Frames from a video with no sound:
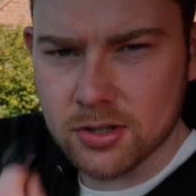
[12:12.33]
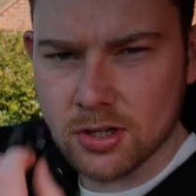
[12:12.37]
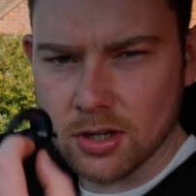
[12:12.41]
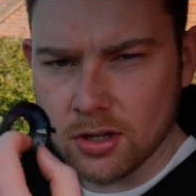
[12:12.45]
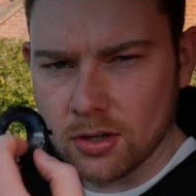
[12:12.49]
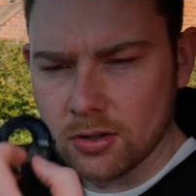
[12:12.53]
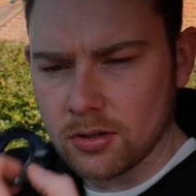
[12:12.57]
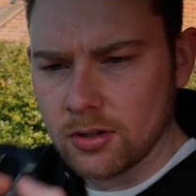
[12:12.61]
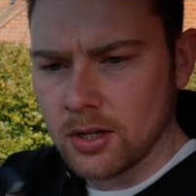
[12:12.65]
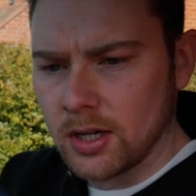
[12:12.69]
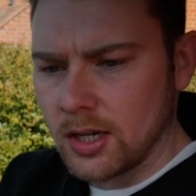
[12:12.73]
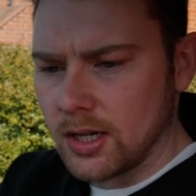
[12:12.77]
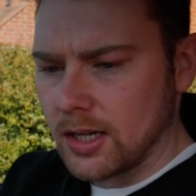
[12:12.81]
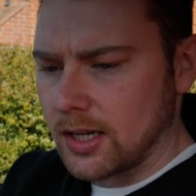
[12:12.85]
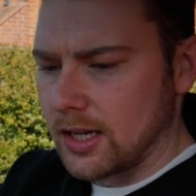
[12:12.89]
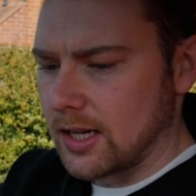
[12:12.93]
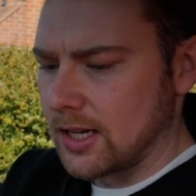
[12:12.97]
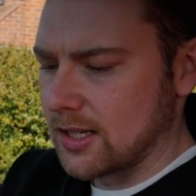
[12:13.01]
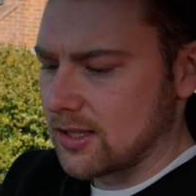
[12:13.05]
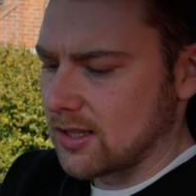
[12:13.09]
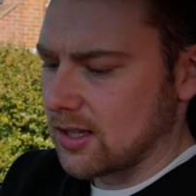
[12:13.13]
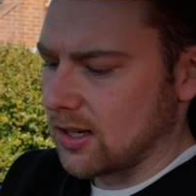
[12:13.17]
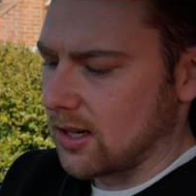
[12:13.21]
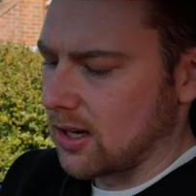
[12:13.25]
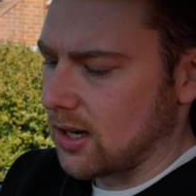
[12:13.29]
So
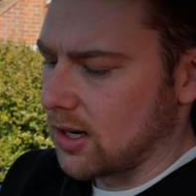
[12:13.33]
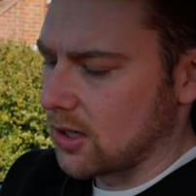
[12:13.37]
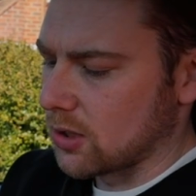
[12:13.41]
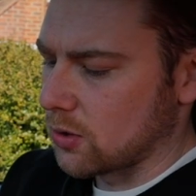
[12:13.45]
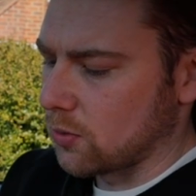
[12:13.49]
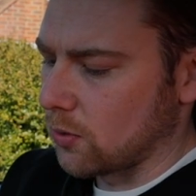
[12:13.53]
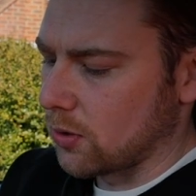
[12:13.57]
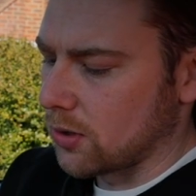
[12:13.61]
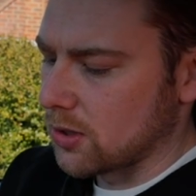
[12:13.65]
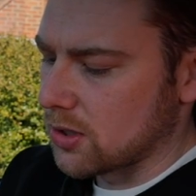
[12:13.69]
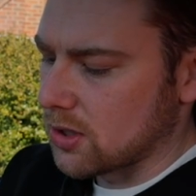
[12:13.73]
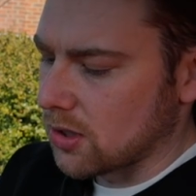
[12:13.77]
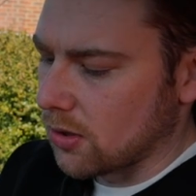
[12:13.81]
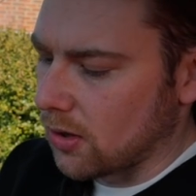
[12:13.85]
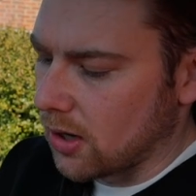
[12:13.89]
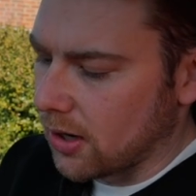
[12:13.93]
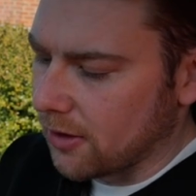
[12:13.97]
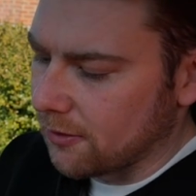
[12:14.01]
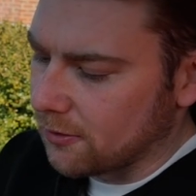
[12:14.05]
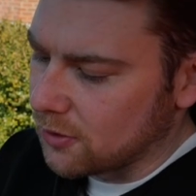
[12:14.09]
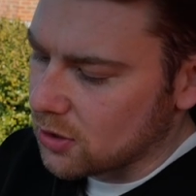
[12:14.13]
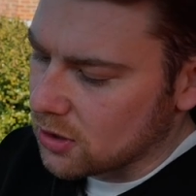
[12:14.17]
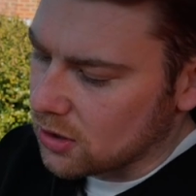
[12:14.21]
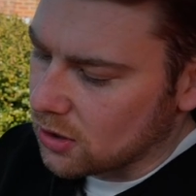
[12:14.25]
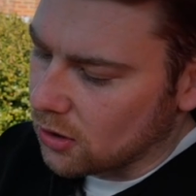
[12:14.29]
here's the last one. So
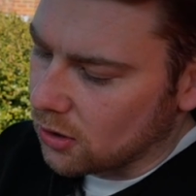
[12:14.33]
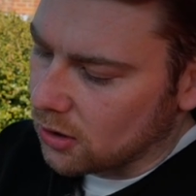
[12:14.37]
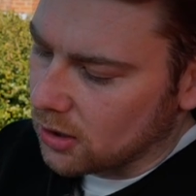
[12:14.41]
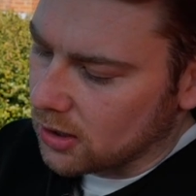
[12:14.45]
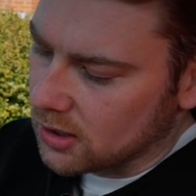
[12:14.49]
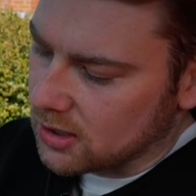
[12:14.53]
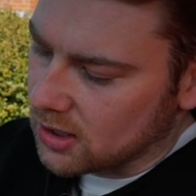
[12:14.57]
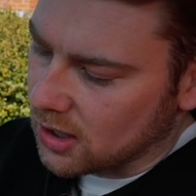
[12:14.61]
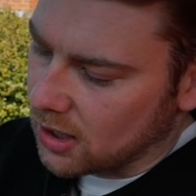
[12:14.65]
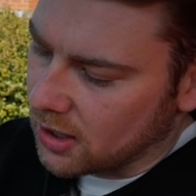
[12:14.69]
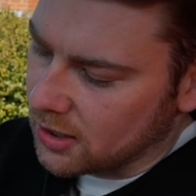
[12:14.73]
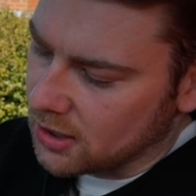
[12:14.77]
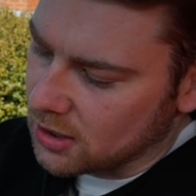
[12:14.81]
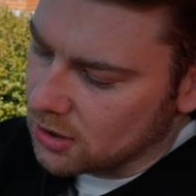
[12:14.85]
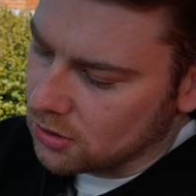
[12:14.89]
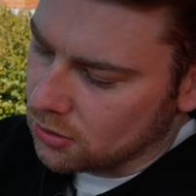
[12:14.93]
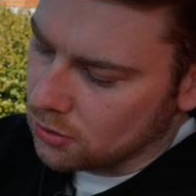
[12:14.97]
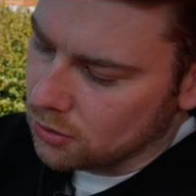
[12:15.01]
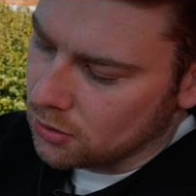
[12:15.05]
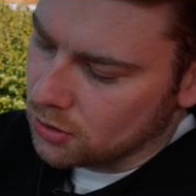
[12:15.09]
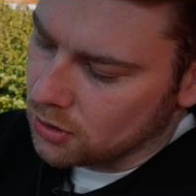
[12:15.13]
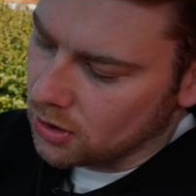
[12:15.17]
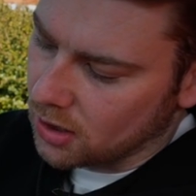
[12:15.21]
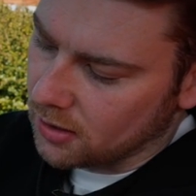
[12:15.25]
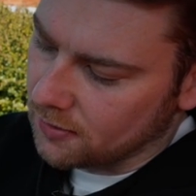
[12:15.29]
I've just got a tiny
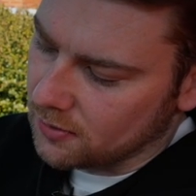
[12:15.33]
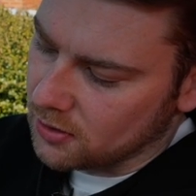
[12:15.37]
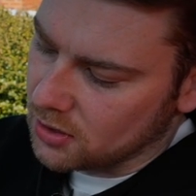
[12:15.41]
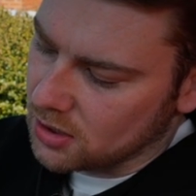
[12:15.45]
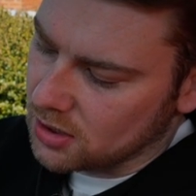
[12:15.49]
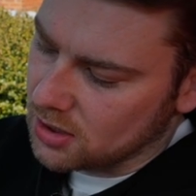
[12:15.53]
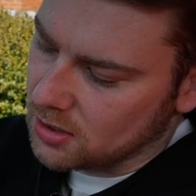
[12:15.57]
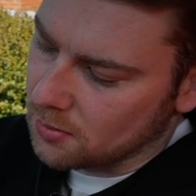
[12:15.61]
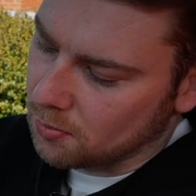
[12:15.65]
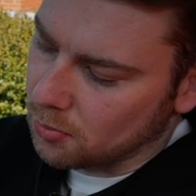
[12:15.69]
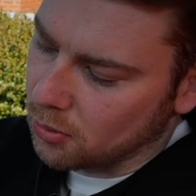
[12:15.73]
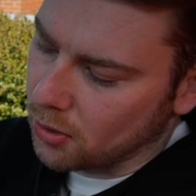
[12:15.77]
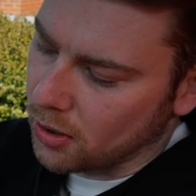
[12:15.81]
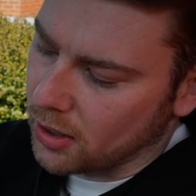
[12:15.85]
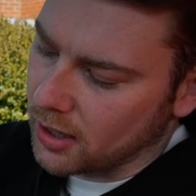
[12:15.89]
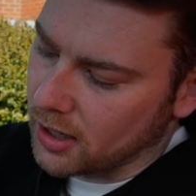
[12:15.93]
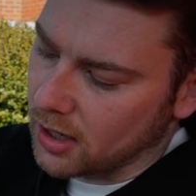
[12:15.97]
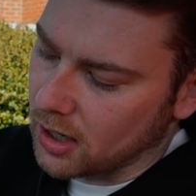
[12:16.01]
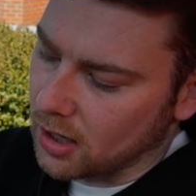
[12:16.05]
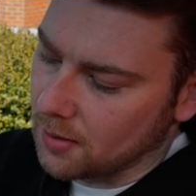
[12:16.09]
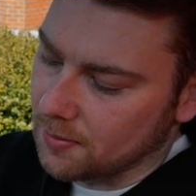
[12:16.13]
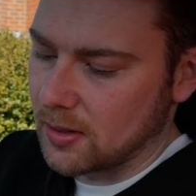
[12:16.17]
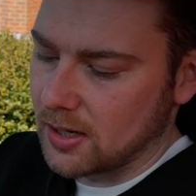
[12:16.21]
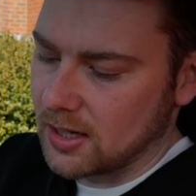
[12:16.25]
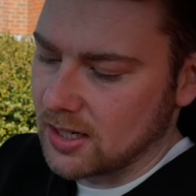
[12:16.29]
screwdriver just to pry it
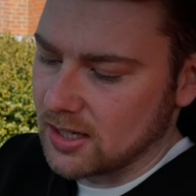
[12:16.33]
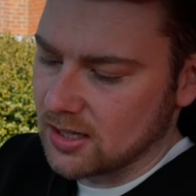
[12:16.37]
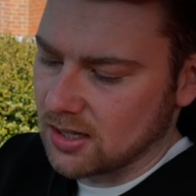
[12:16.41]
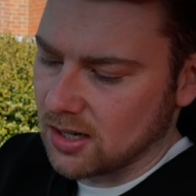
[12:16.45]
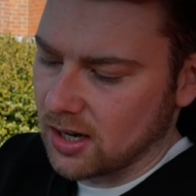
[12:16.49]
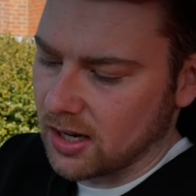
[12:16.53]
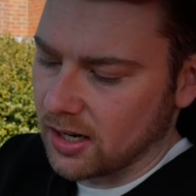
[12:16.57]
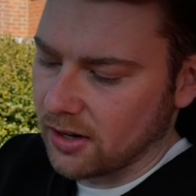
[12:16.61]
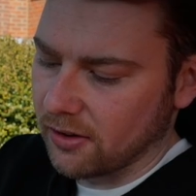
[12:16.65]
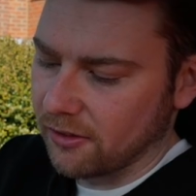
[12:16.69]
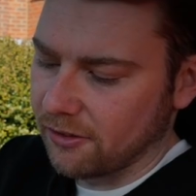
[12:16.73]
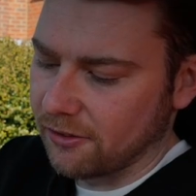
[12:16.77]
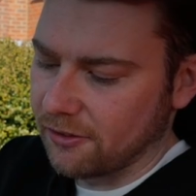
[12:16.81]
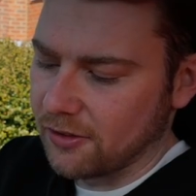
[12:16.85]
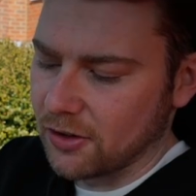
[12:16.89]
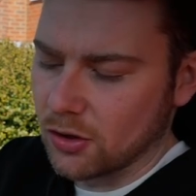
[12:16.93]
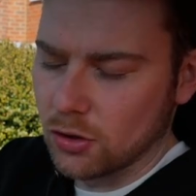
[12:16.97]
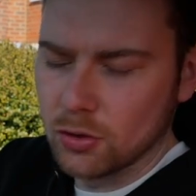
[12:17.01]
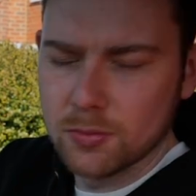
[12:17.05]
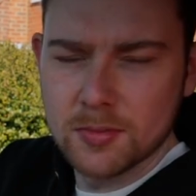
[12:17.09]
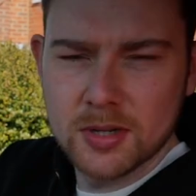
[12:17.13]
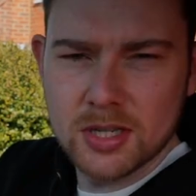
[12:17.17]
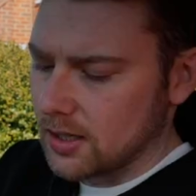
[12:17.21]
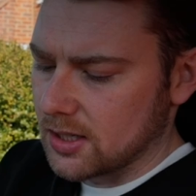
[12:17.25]
up and it's like a film.